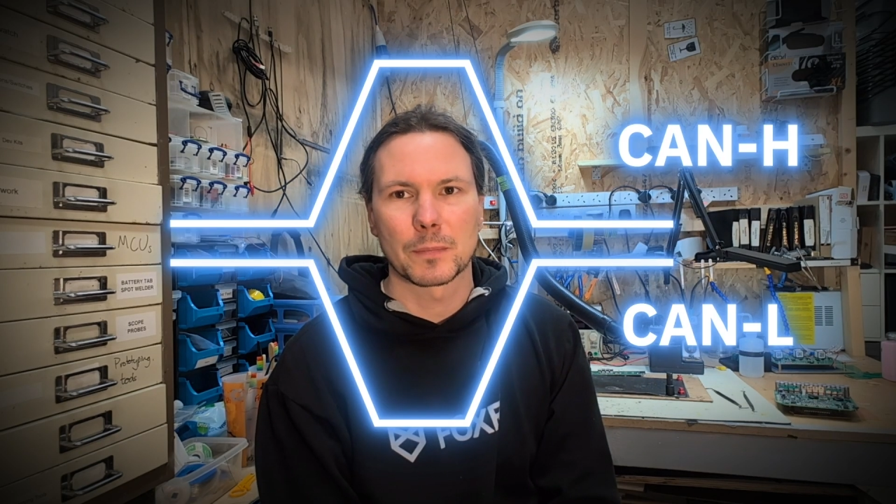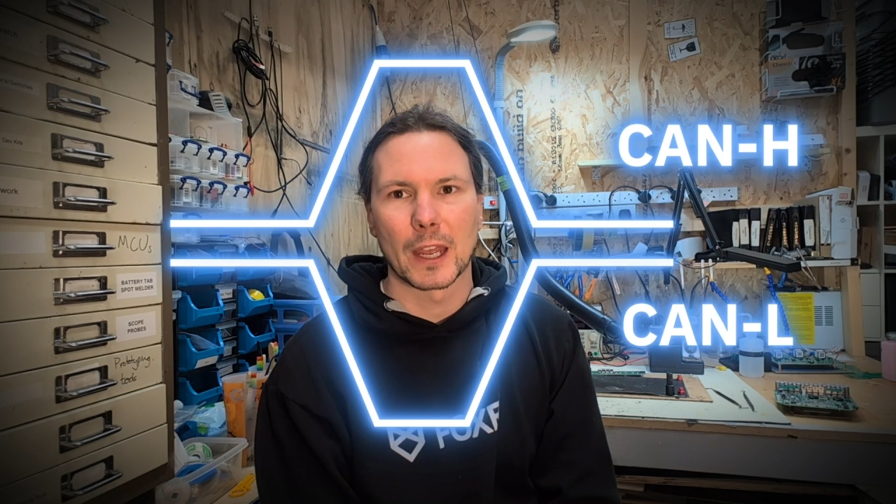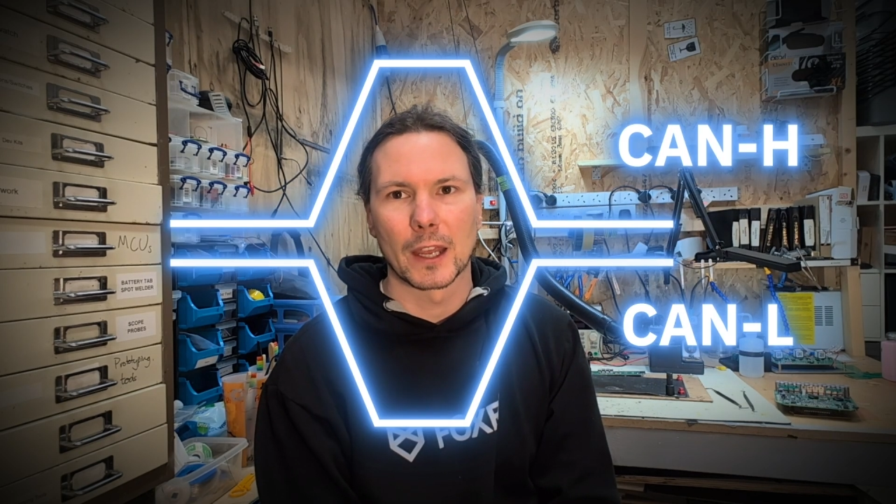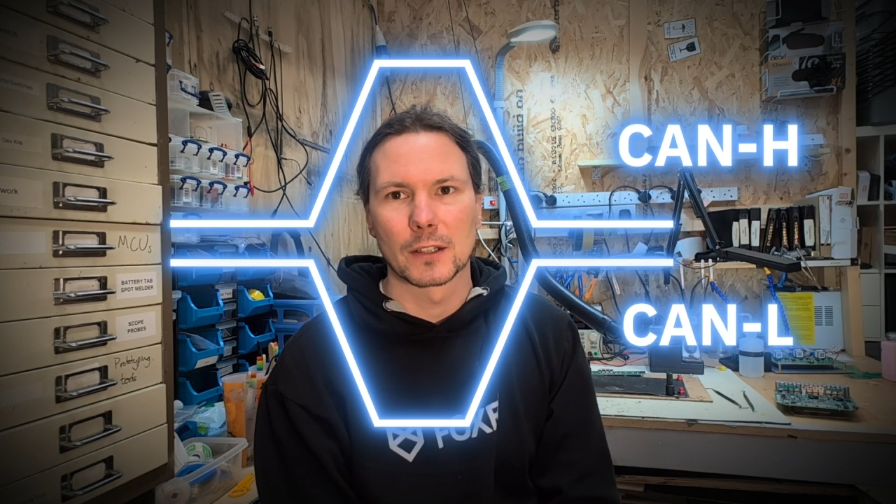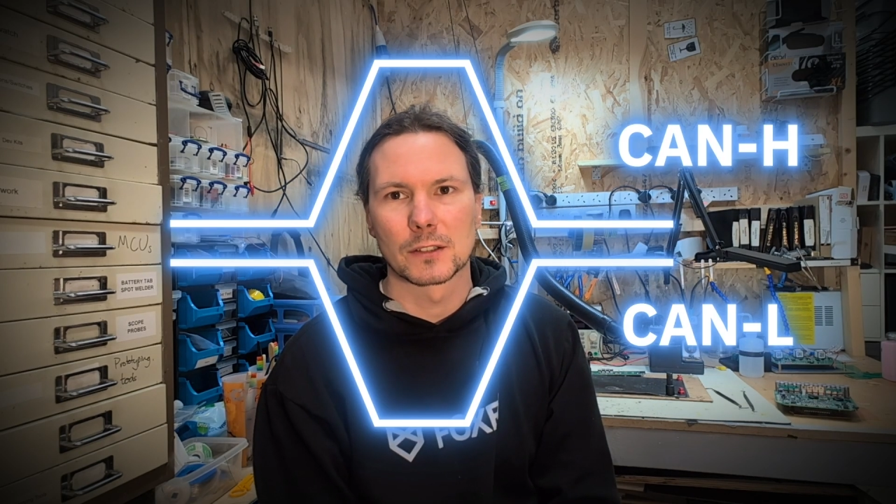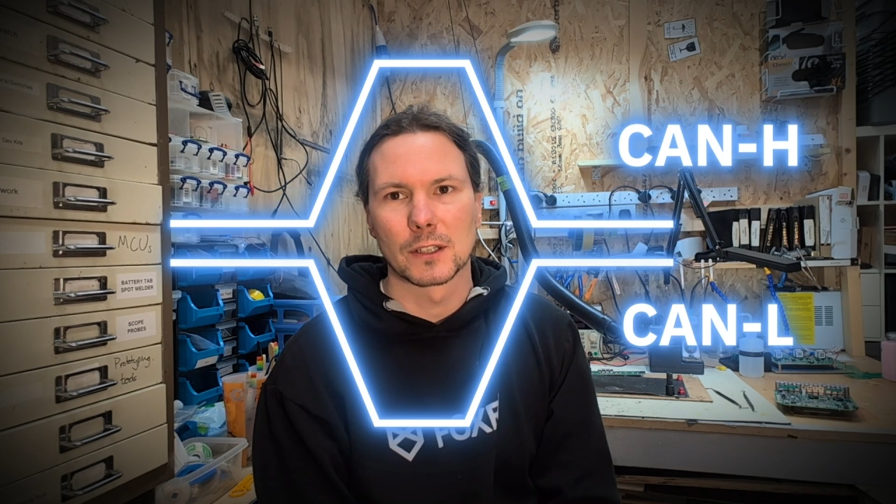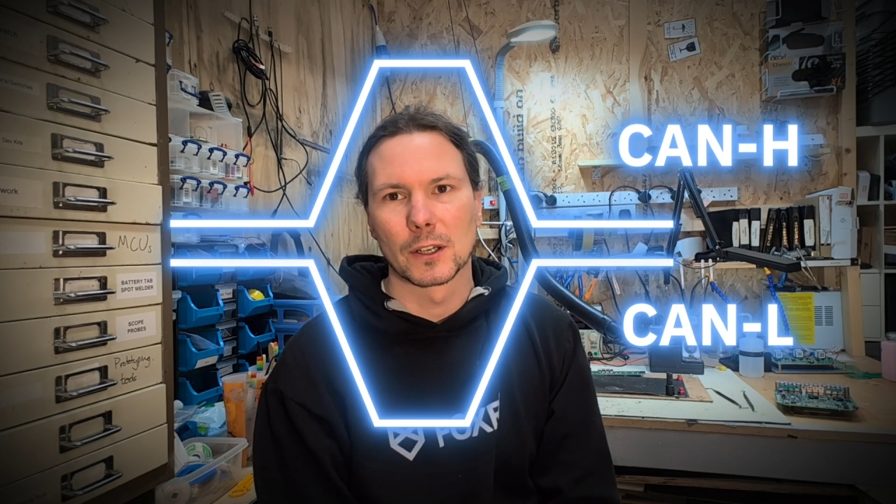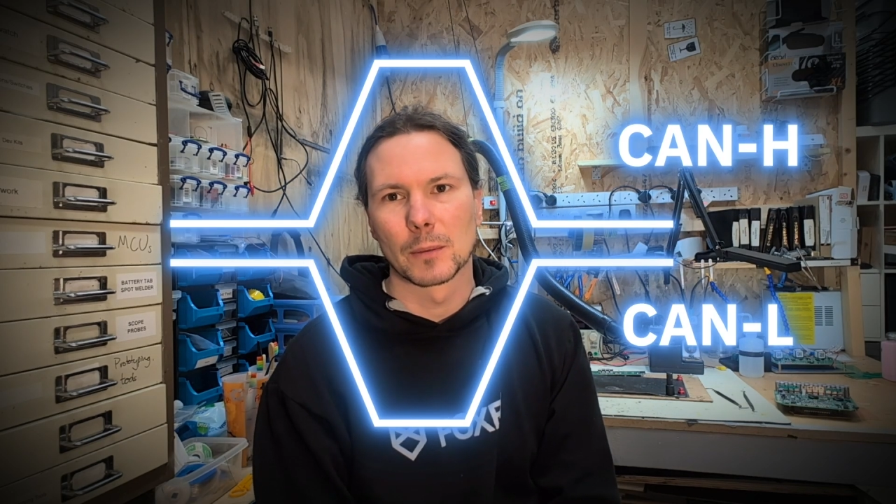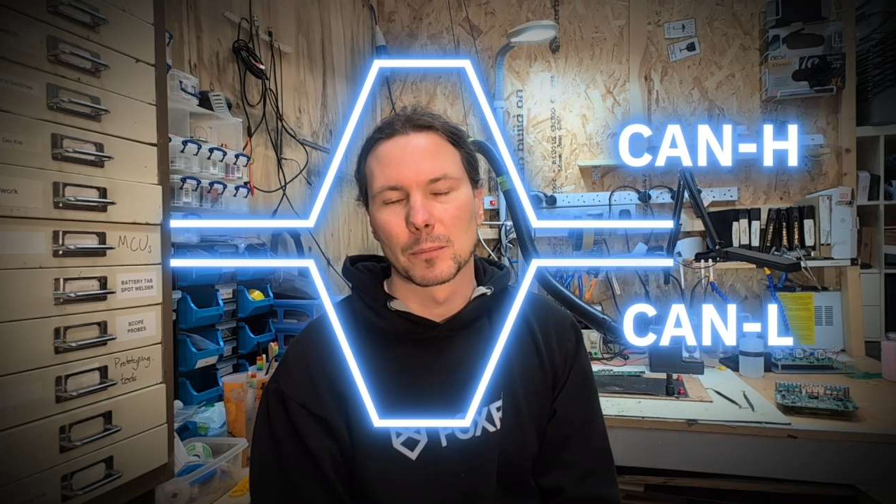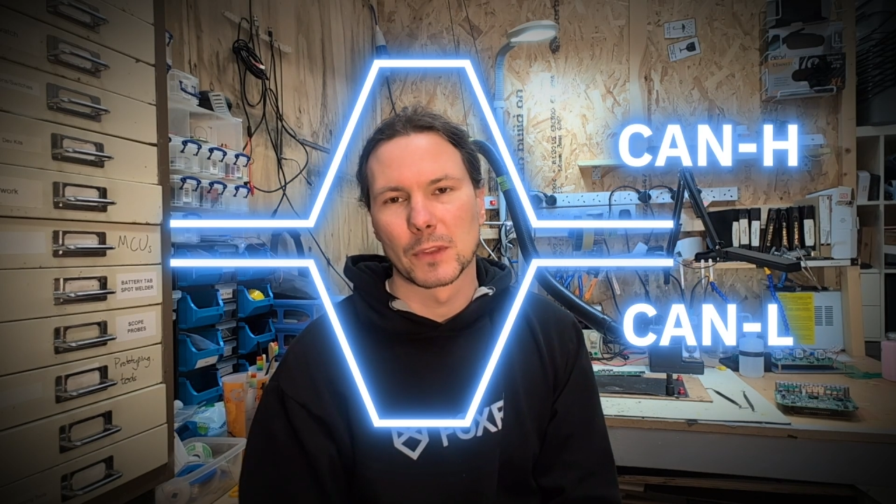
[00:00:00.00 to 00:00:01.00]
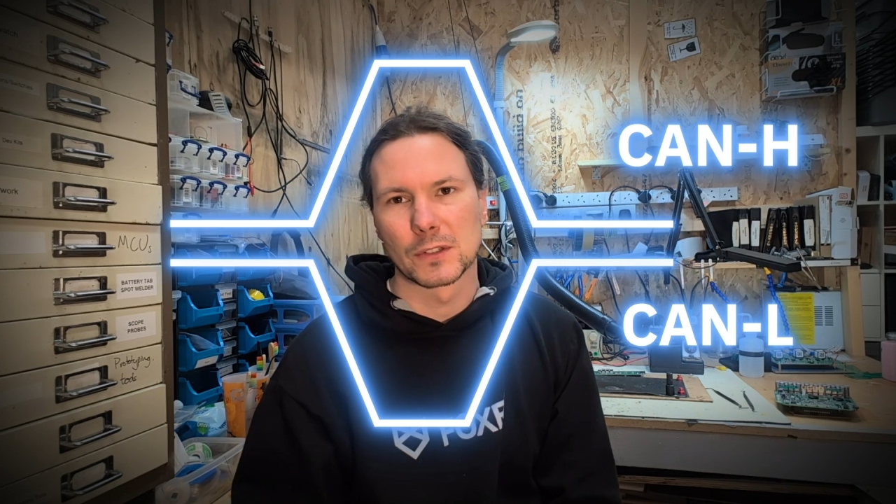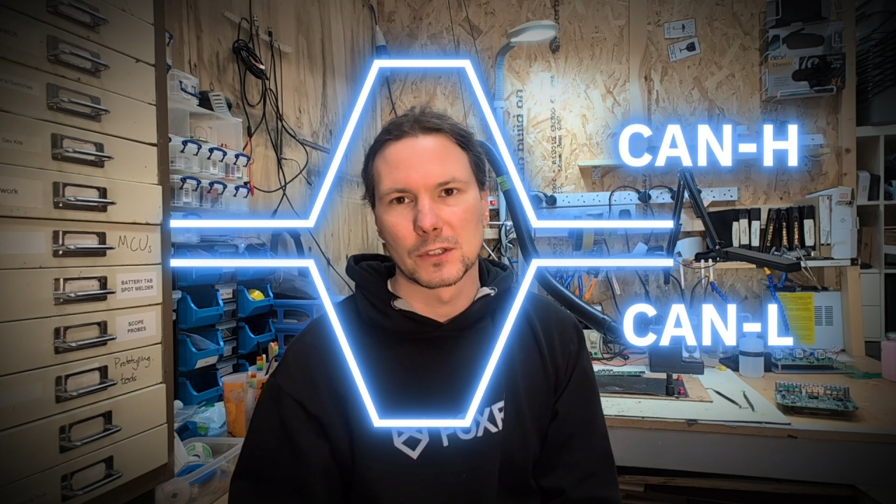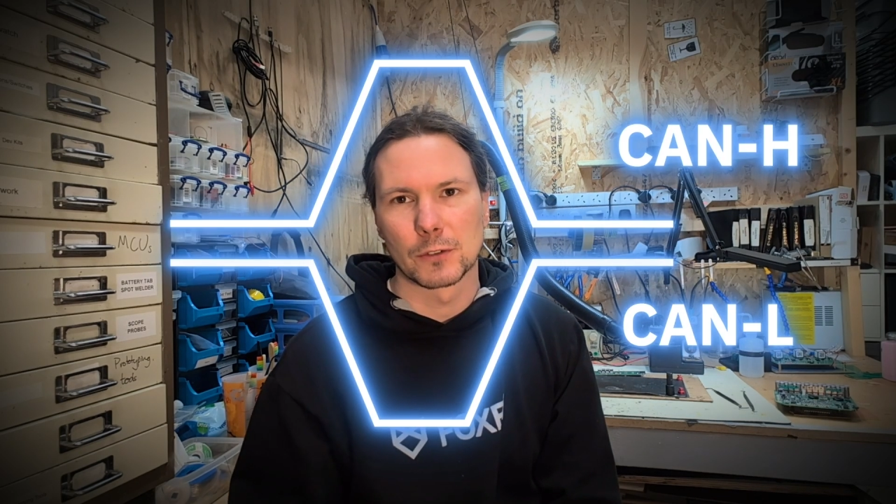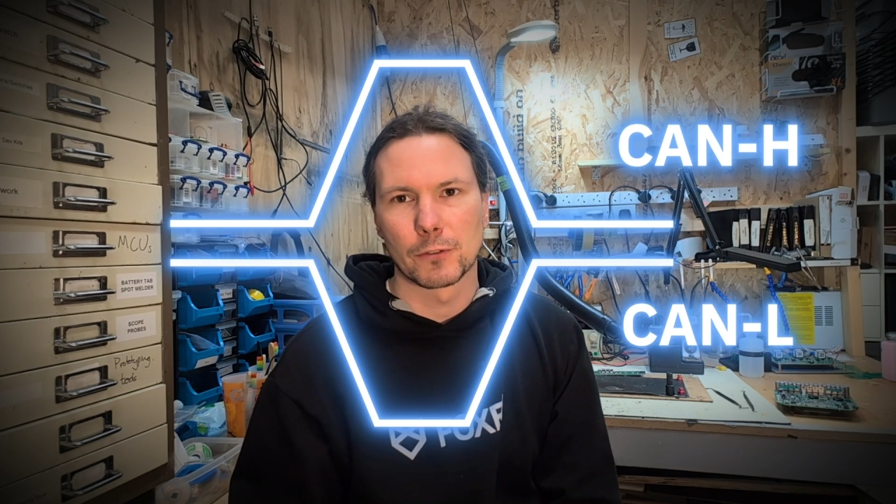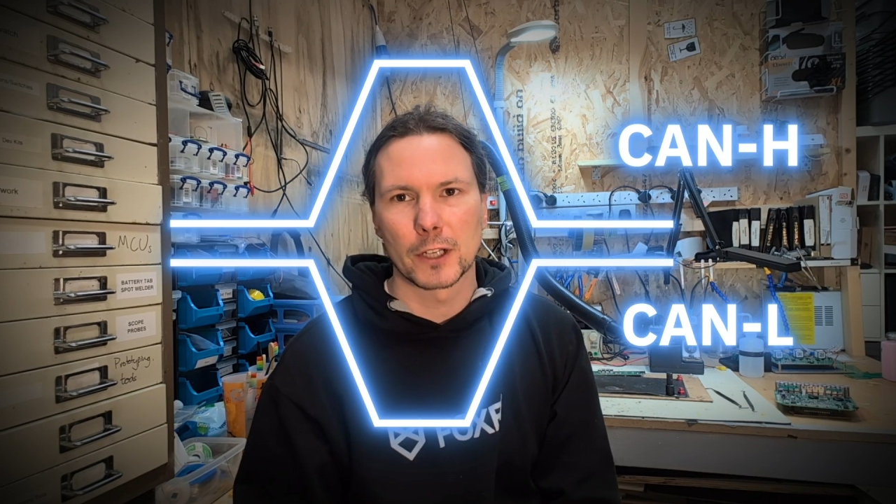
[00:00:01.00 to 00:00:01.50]
and um, there's a
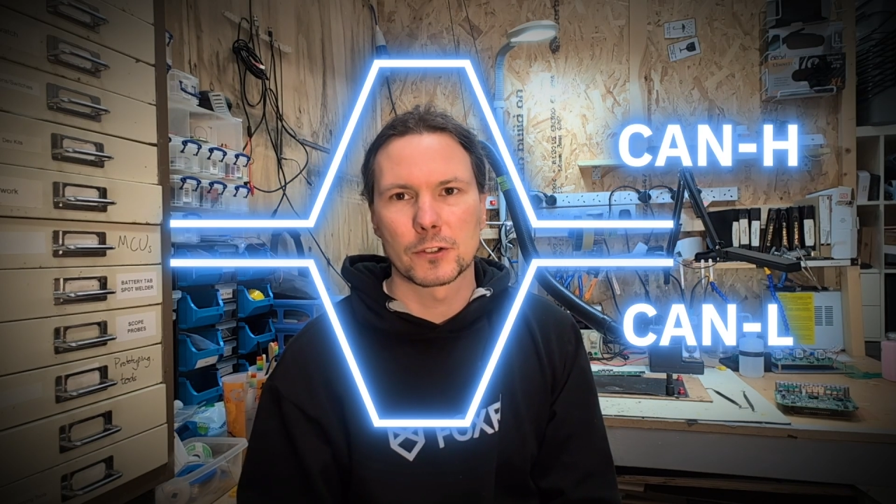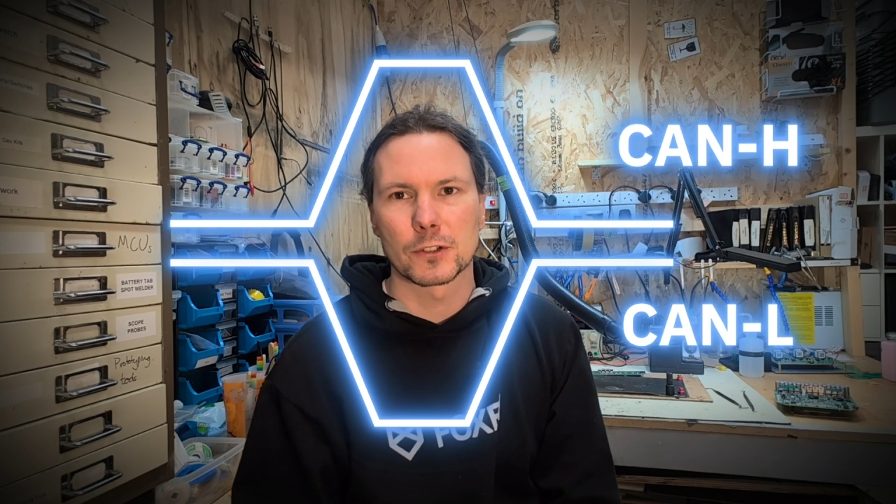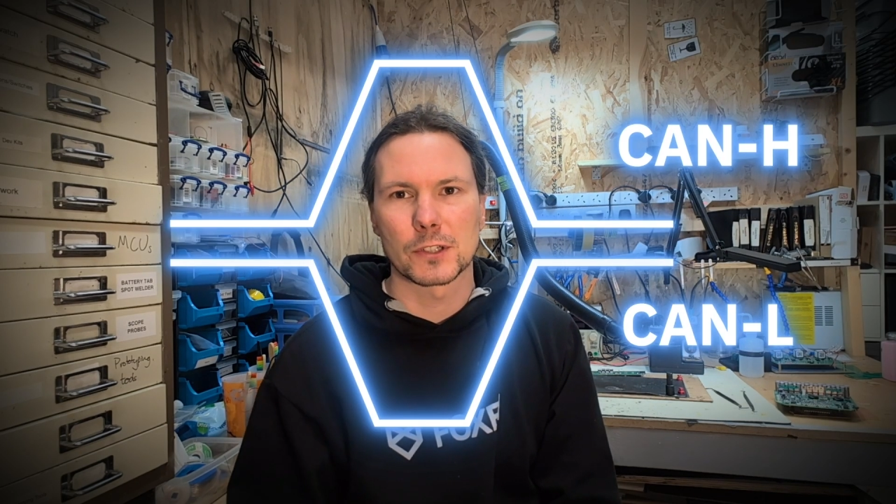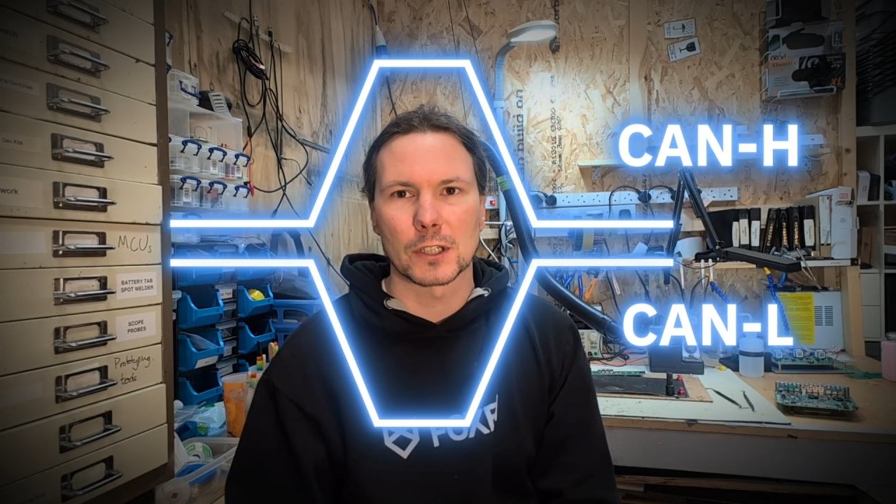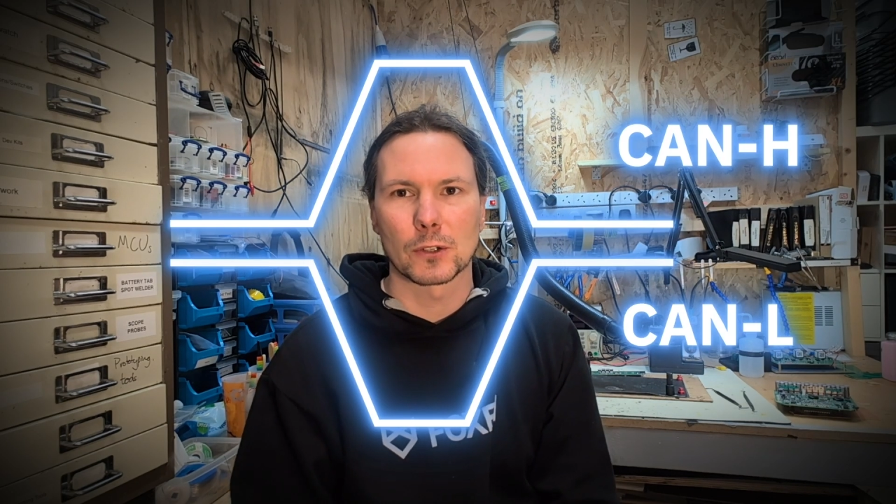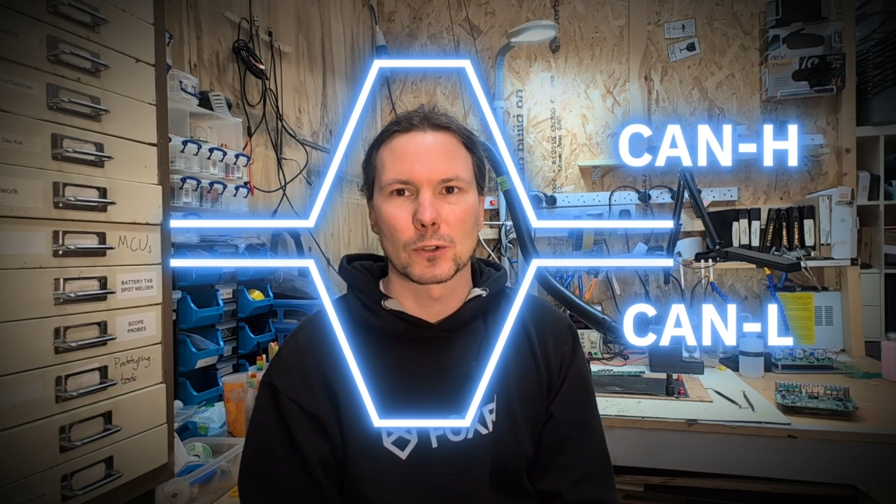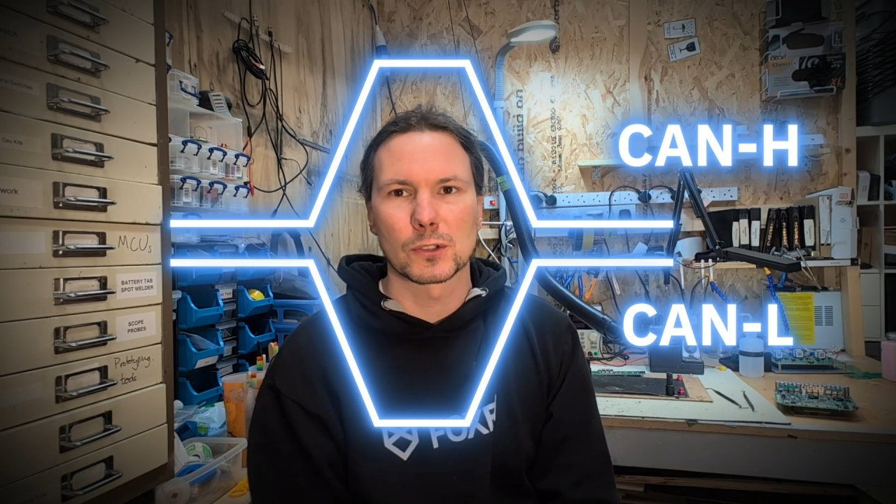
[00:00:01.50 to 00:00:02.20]
differential signal,